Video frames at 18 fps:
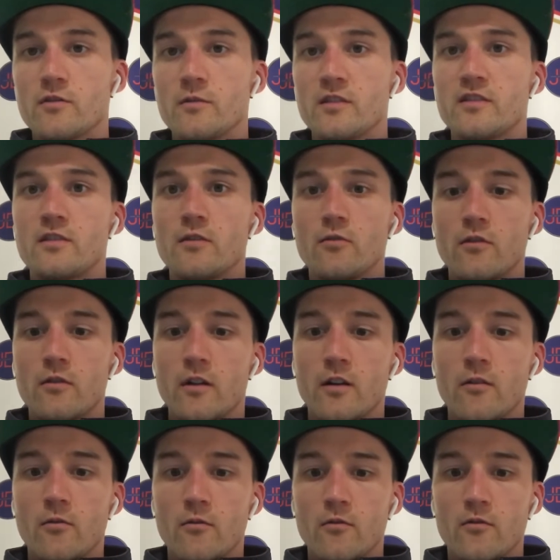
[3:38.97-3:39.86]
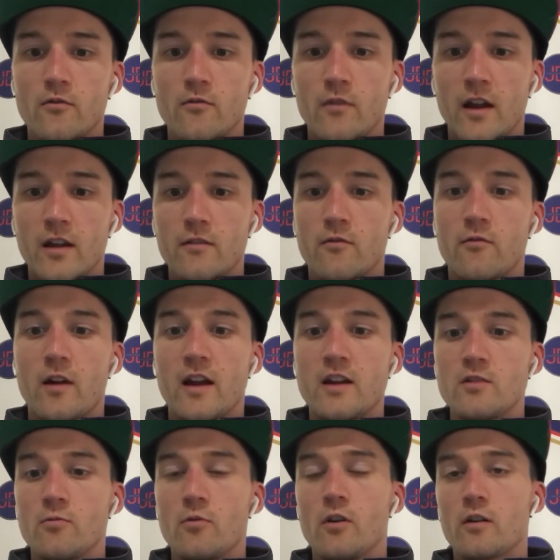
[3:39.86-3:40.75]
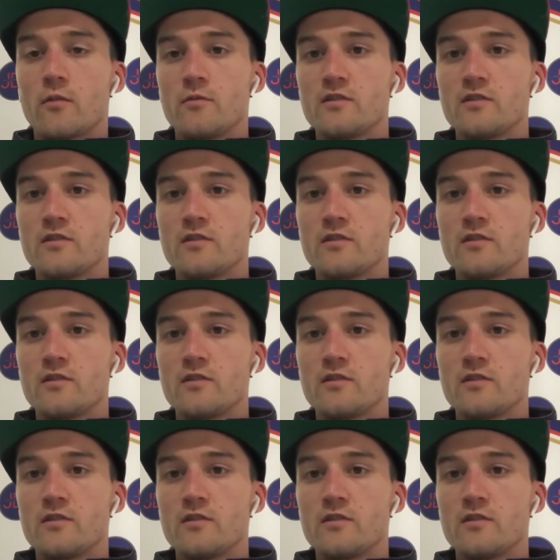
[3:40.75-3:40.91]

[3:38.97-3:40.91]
we're still doing end of range work,